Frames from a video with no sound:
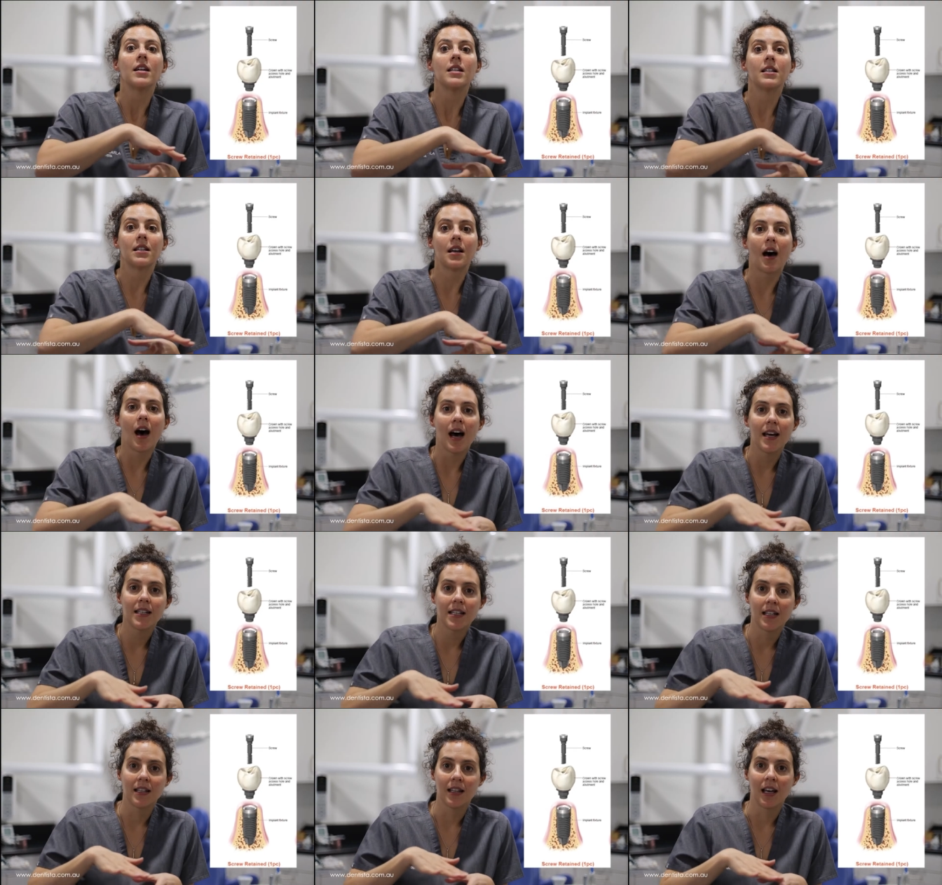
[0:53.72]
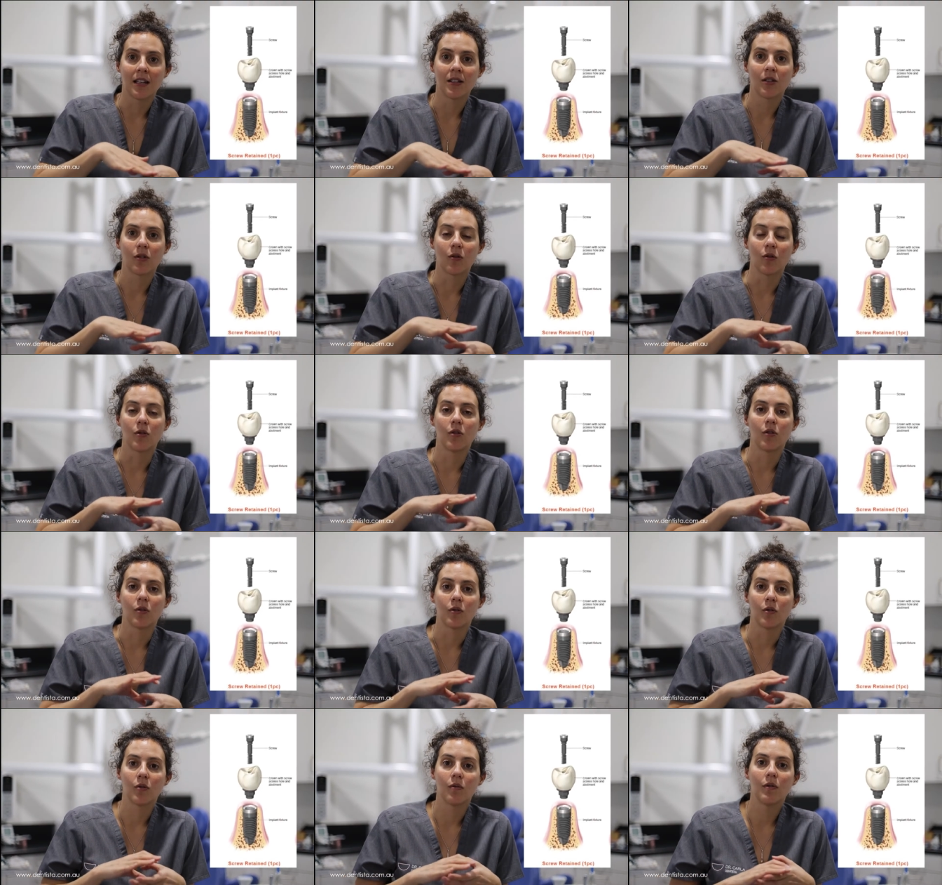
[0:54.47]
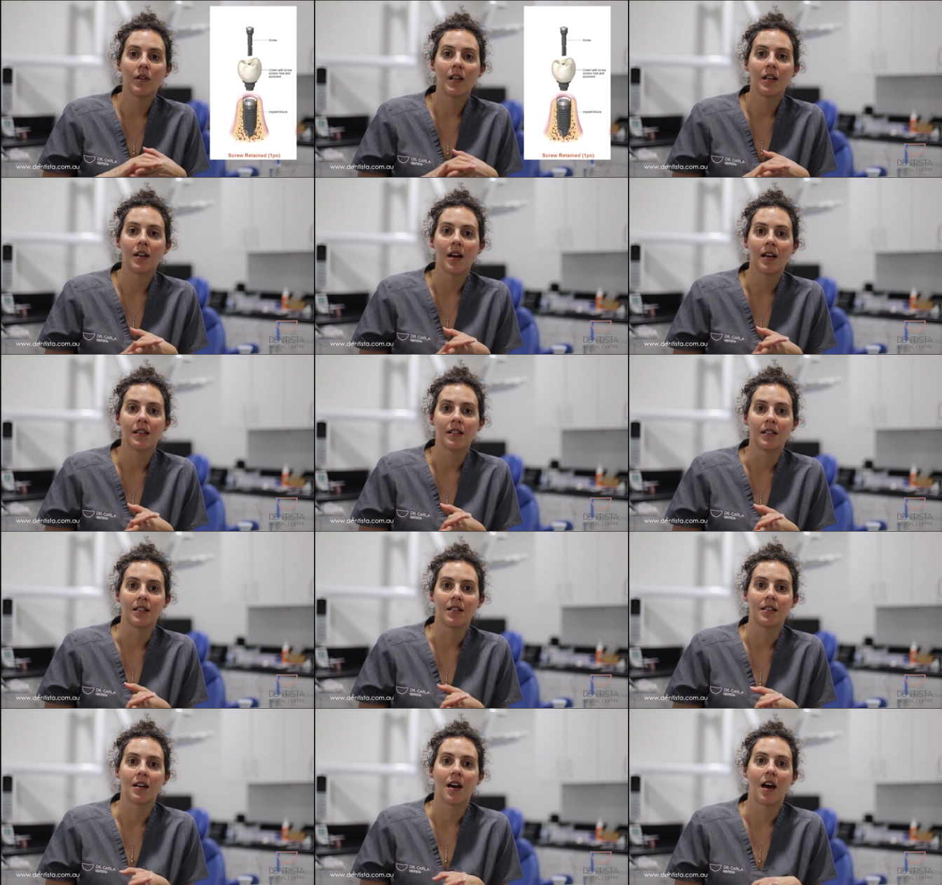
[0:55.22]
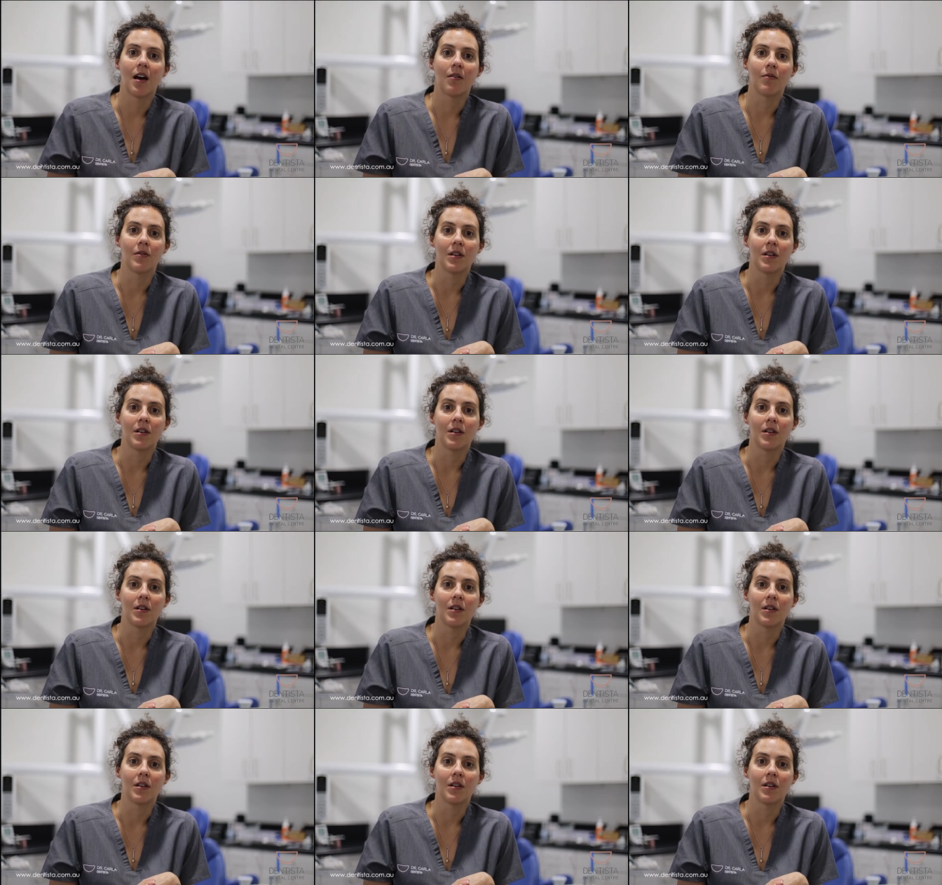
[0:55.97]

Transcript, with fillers: tighten that screw, so it's really nice and tight.